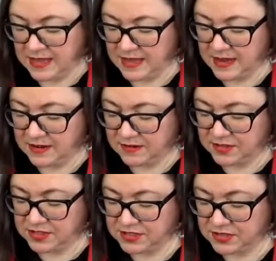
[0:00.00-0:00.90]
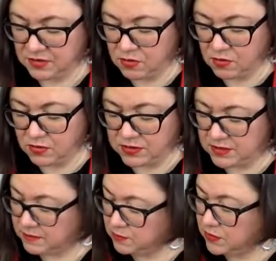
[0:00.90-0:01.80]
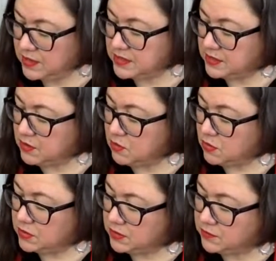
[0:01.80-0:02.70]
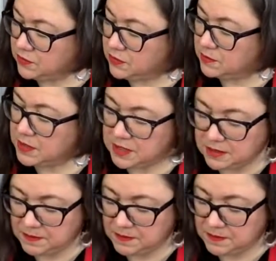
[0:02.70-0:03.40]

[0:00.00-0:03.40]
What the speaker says: And I'll just hold it, press and hold it for a minute.